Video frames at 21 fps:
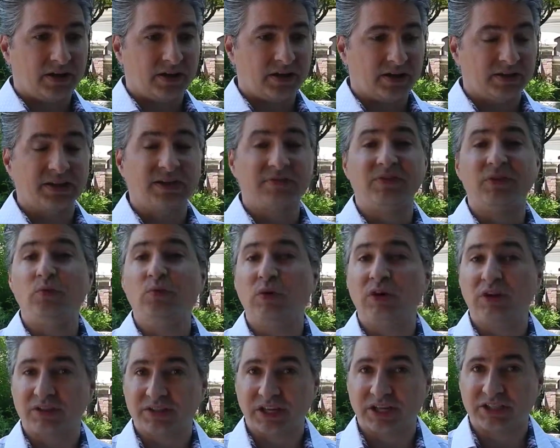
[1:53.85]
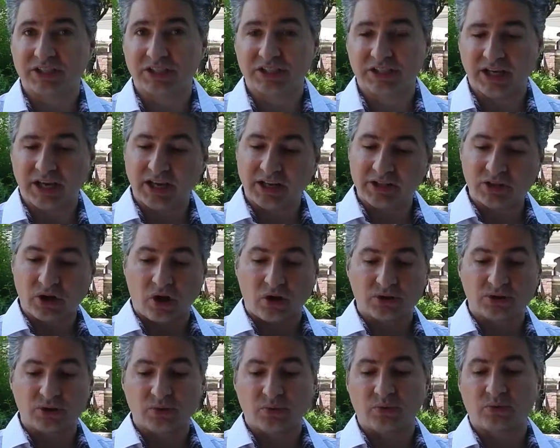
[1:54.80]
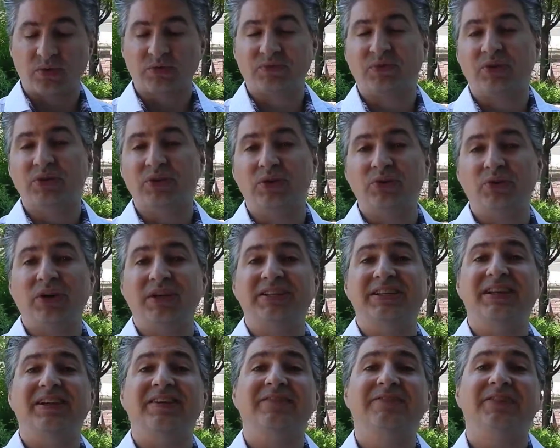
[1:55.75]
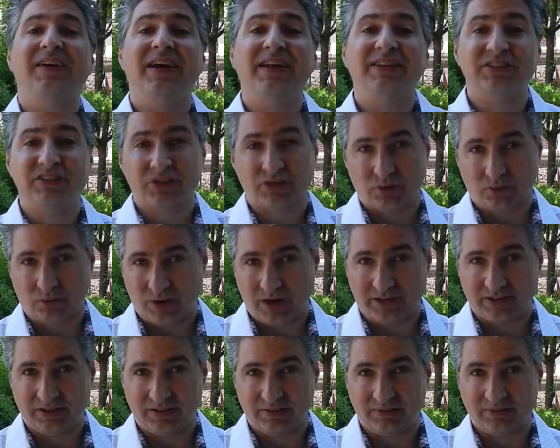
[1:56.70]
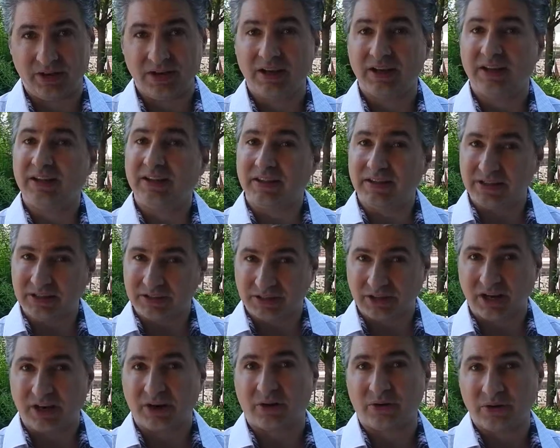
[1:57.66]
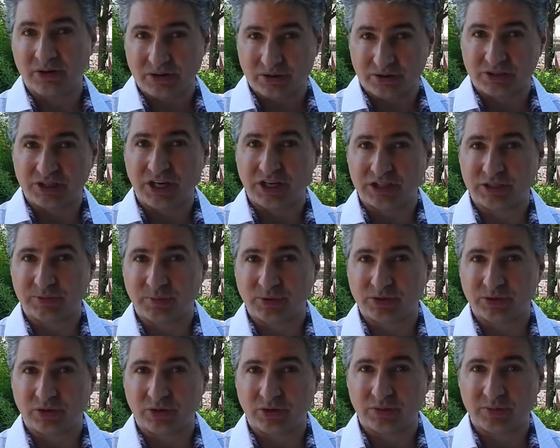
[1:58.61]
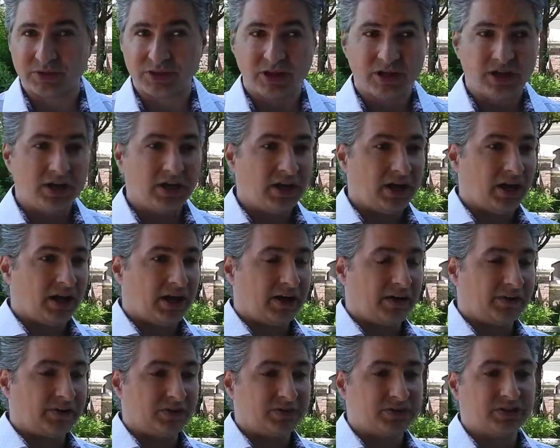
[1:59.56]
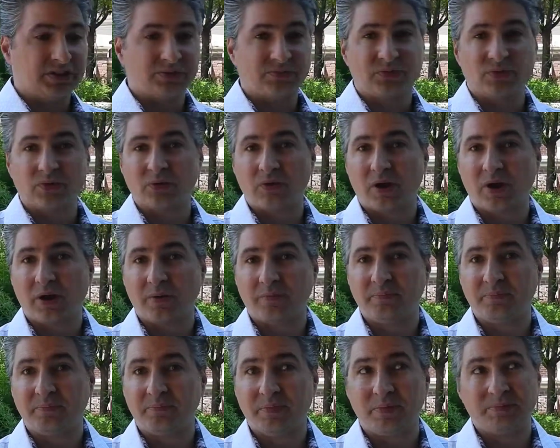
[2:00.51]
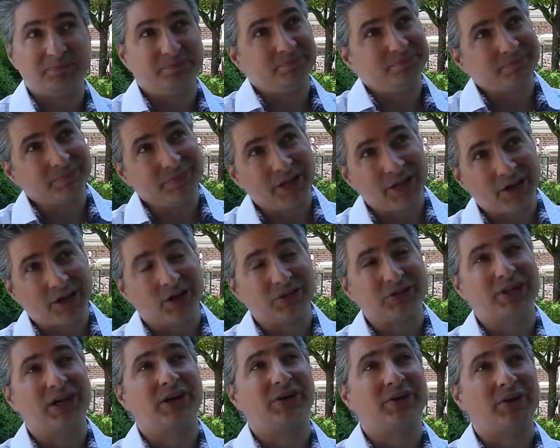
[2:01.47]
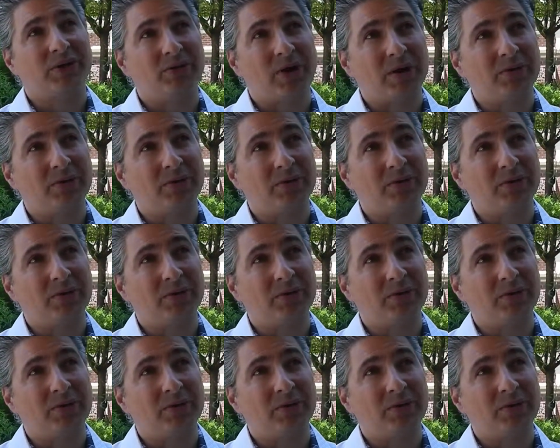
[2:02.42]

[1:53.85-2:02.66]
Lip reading: living wills, I should say, it's also referred to as an advance directive. These are interchangeable terms. There's different, in Ontario, I